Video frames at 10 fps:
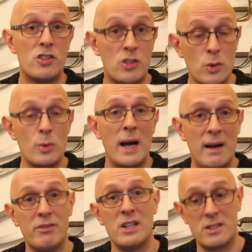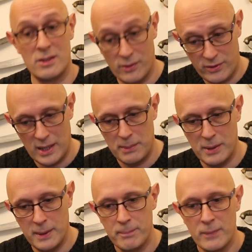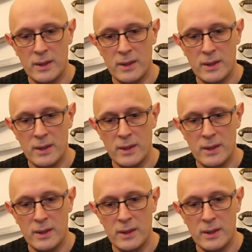do have distal taper.